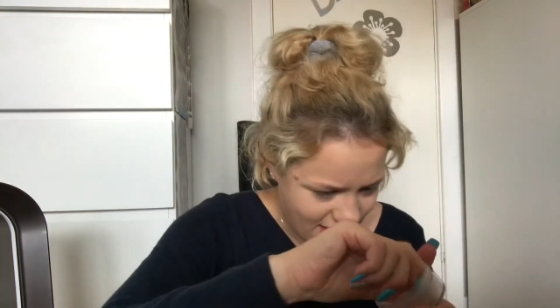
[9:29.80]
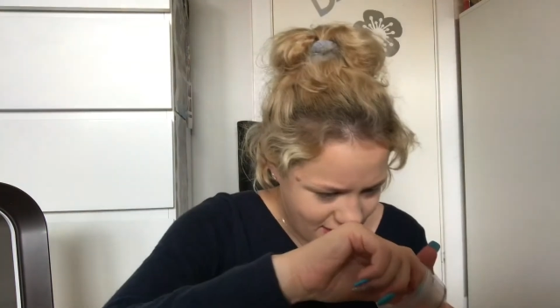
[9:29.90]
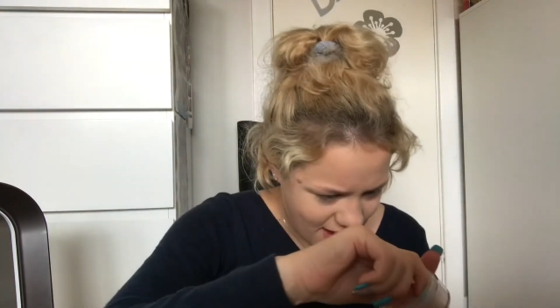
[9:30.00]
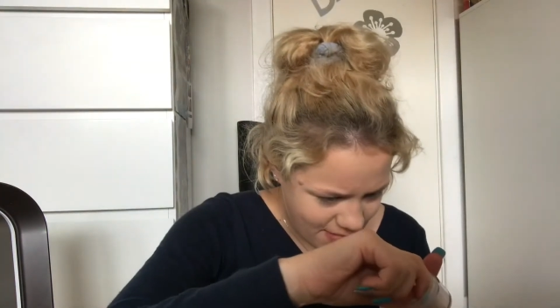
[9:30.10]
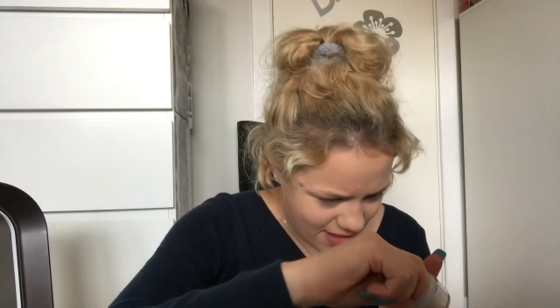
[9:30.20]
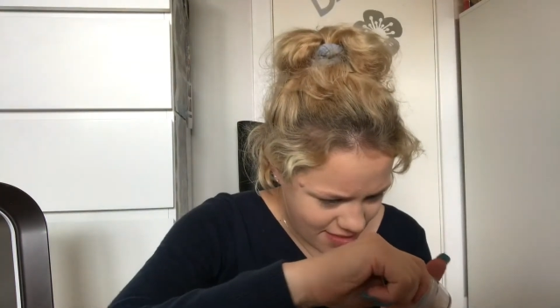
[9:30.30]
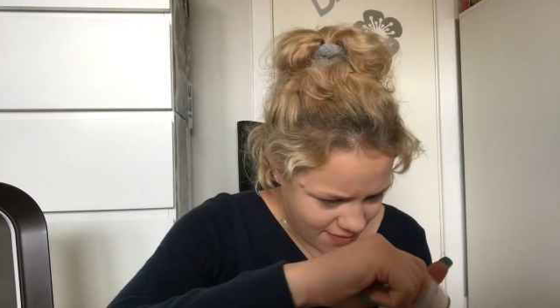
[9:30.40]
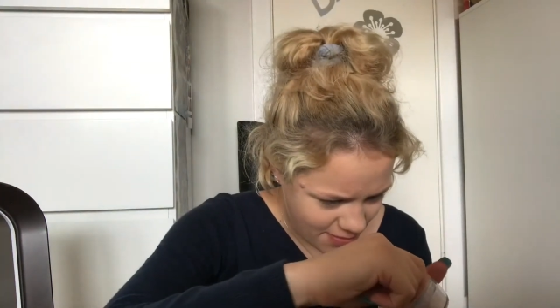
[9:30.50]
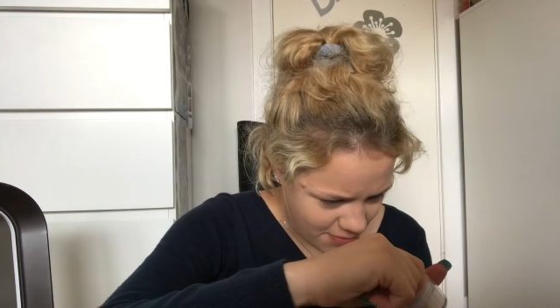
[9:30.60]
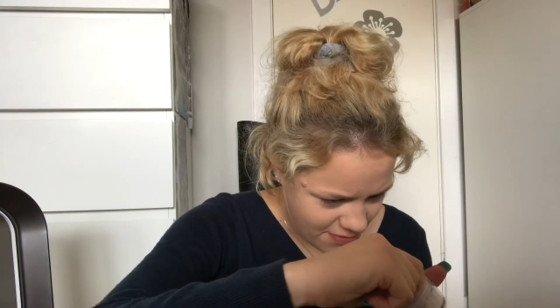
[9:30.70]
Seem to get the
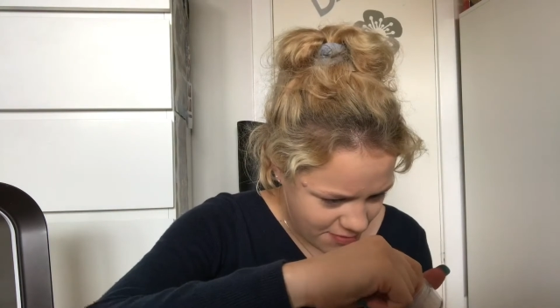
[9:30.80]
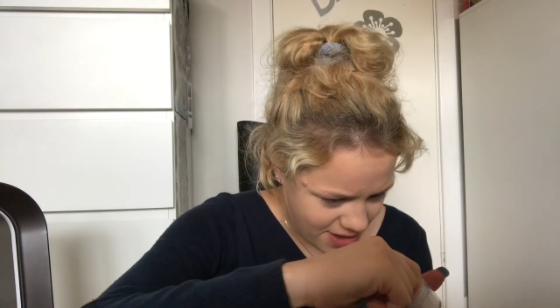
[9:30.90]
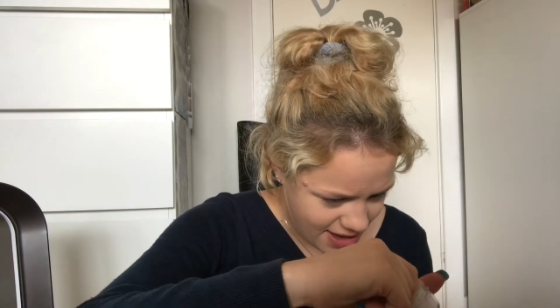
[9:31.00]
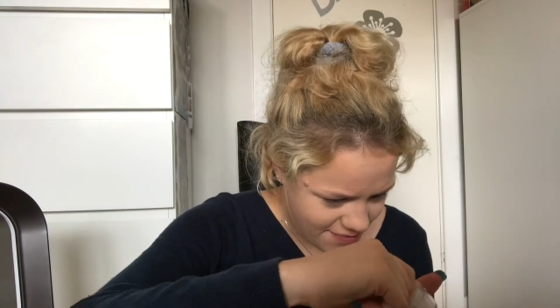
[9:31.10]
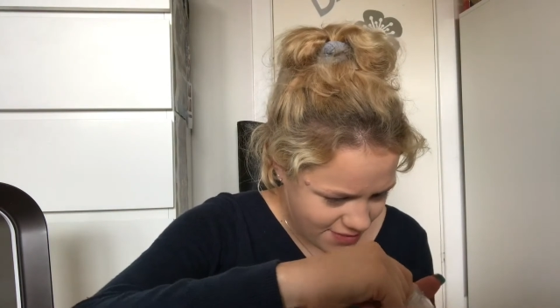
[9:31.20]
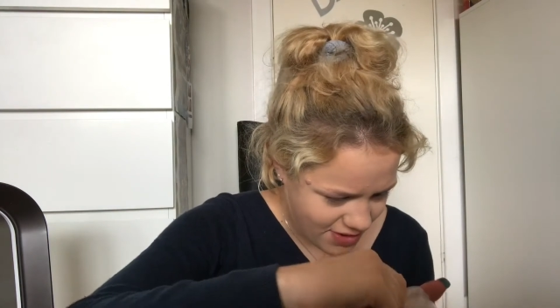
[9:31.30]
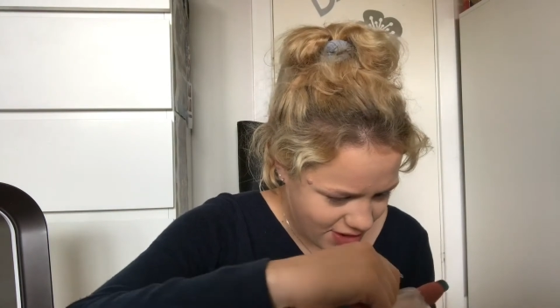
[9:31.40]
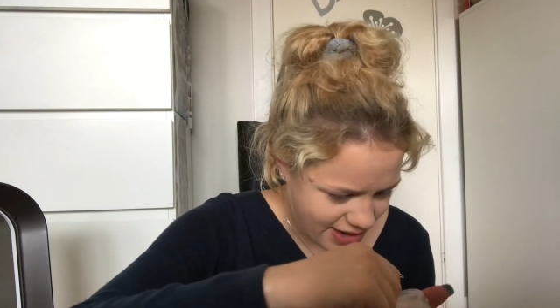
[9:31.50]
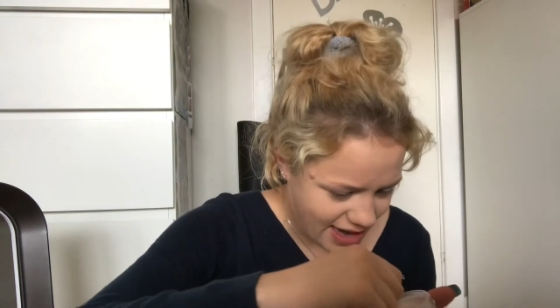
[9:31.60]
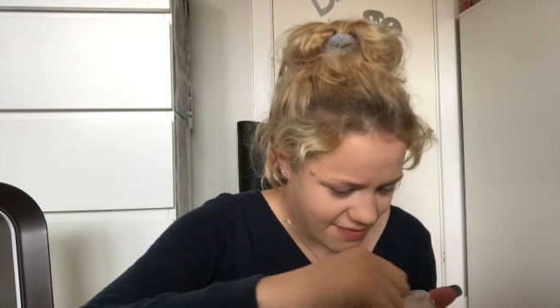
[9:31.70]
film off. I've been here for a
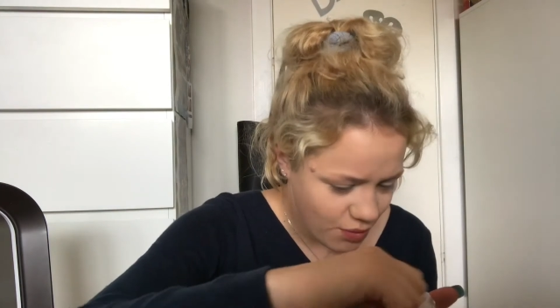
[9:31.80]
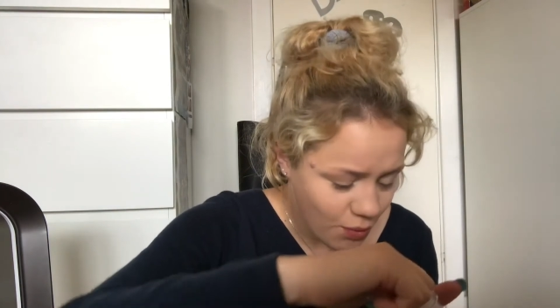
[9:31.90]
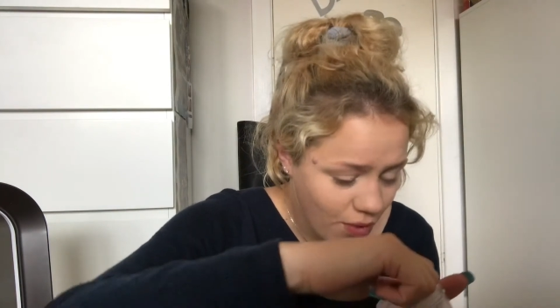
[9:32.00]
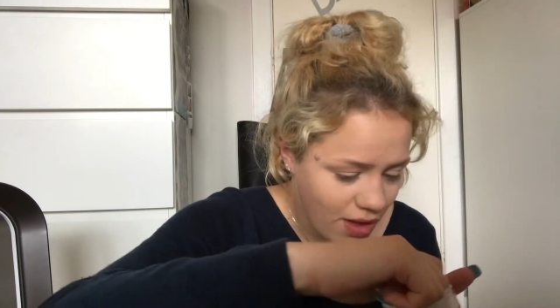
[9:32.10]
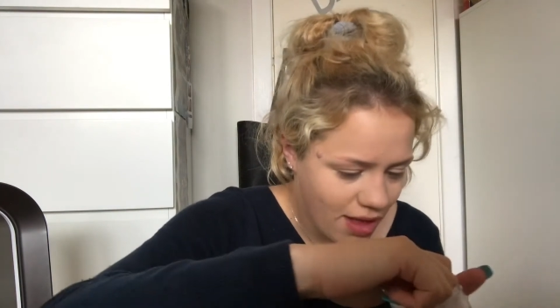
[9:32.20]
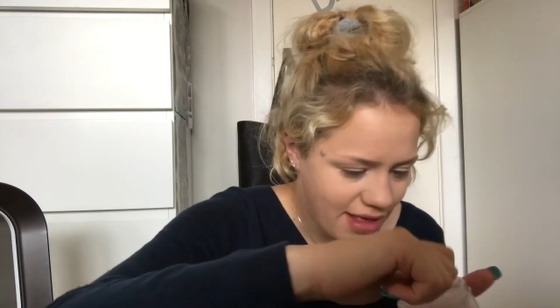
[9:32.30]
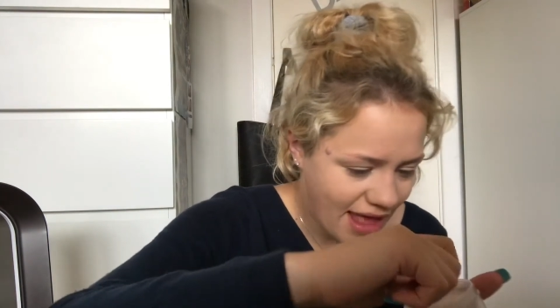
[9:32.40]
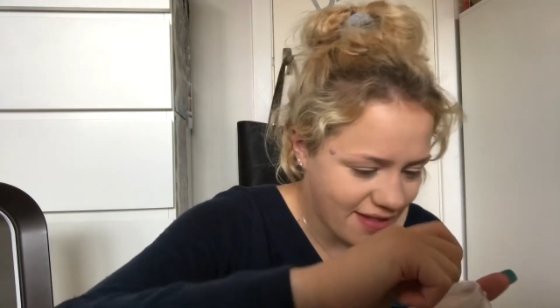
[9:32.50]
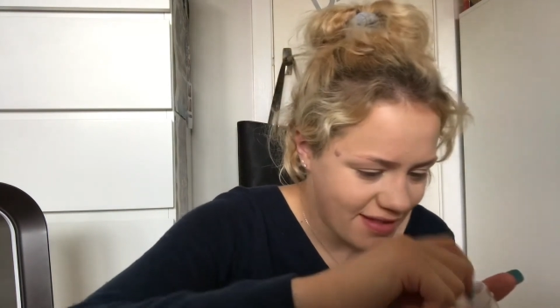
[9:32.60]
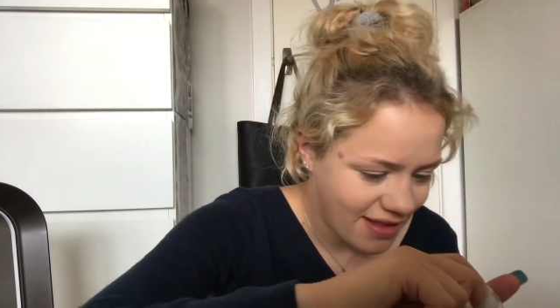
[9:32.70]
good nearly, oh,
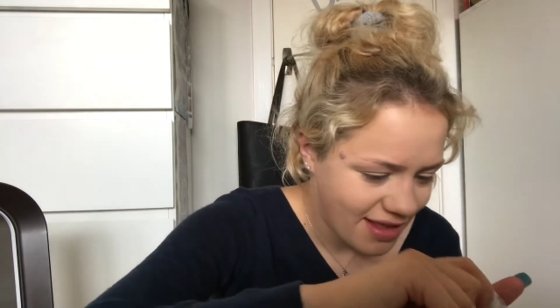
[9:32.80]
yes.